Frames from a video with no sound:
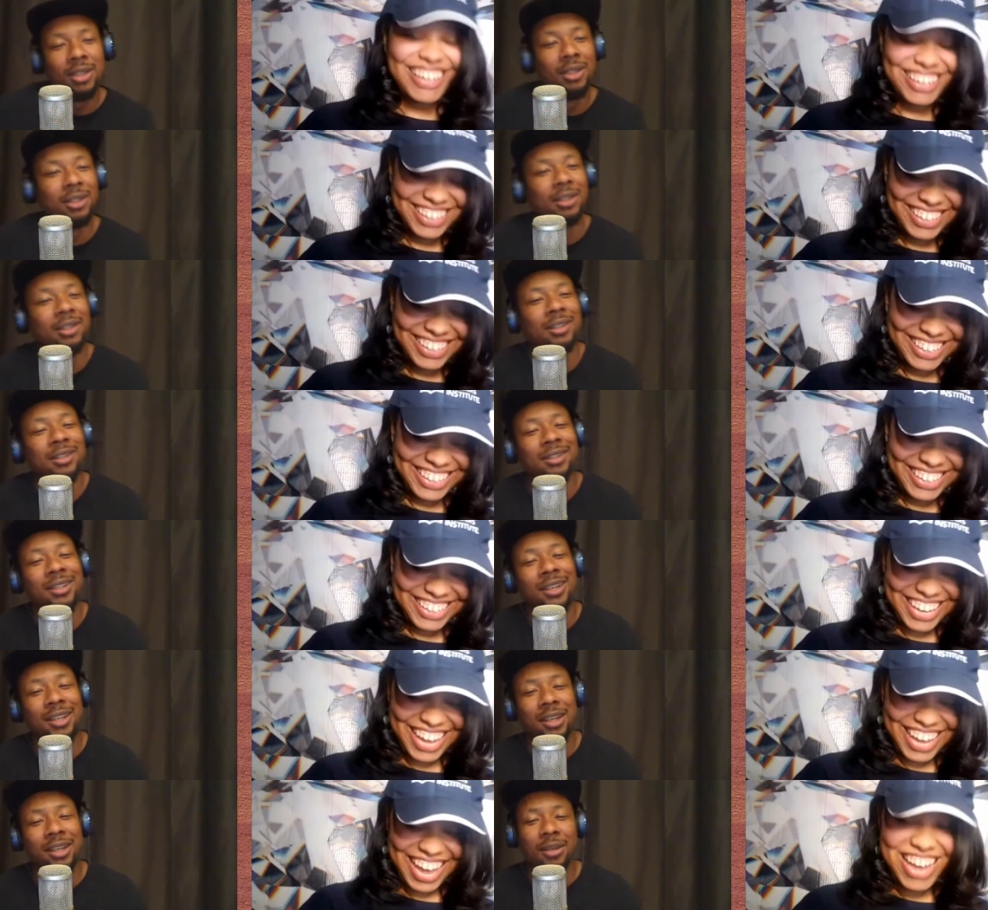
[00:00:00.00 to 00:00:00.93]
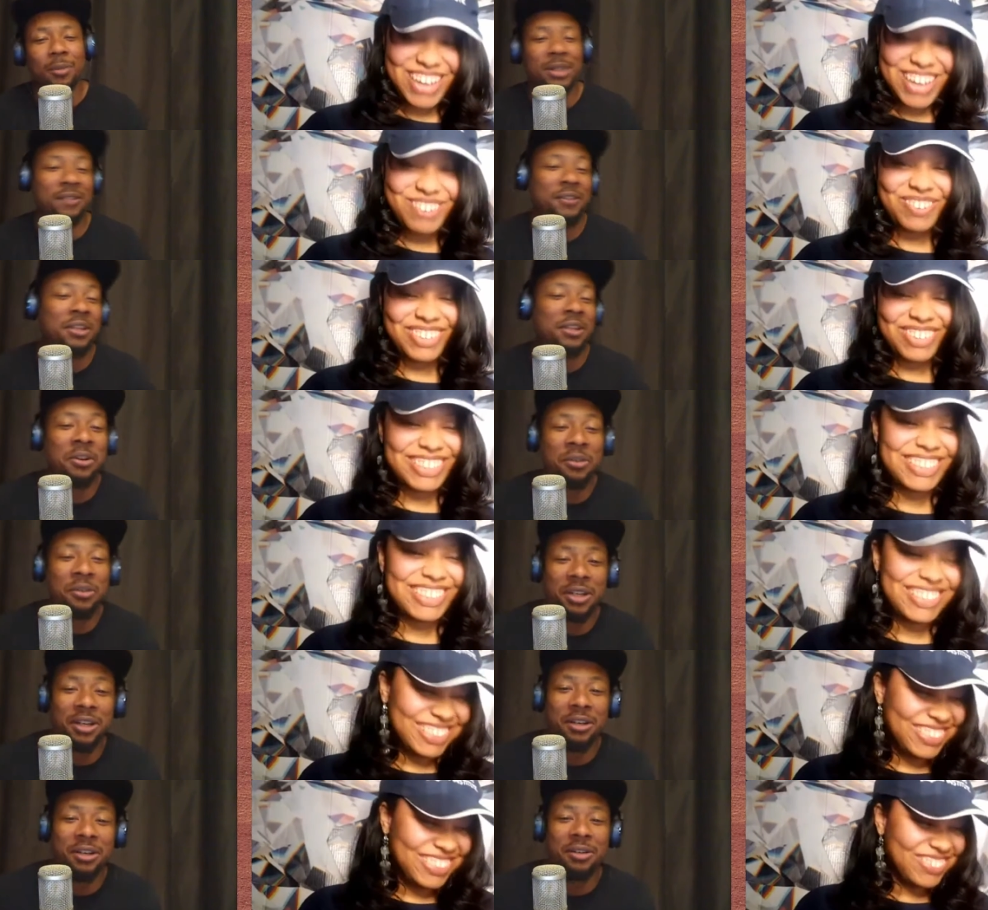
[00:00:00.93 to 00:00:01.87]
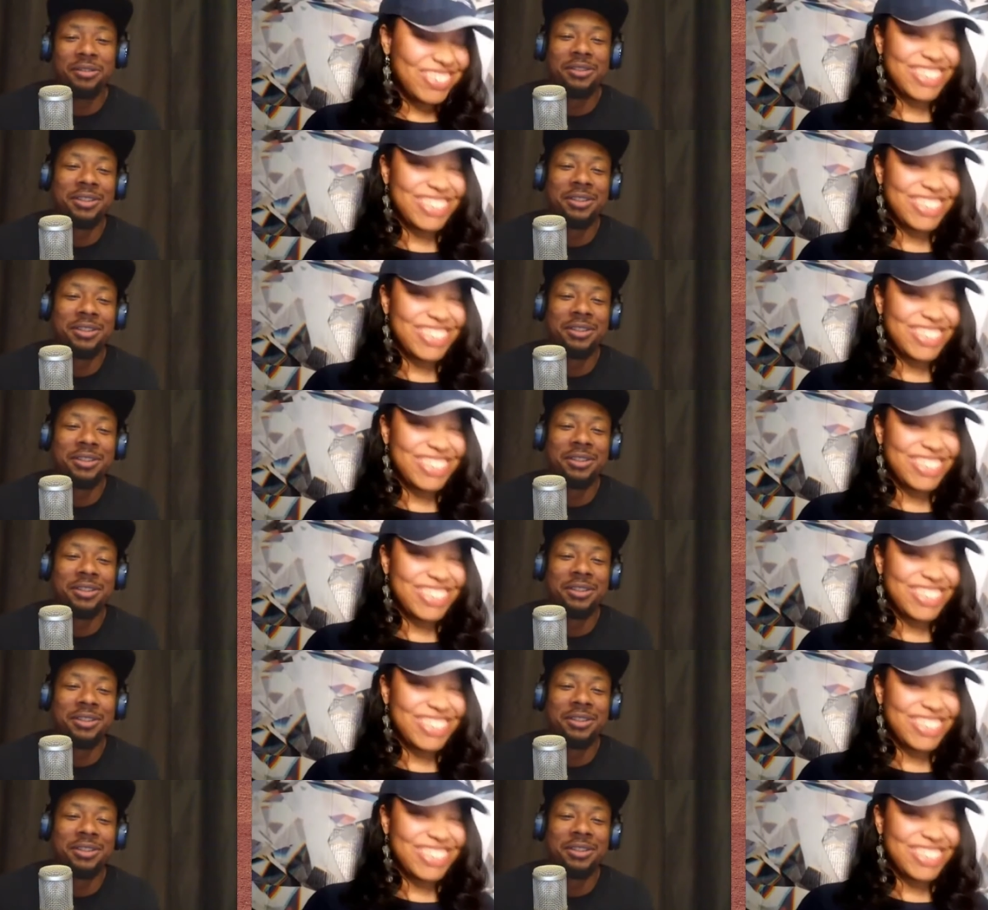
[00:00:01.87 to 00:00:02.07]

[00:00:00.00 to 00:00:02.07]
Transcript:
Speaker 1: if you don't know,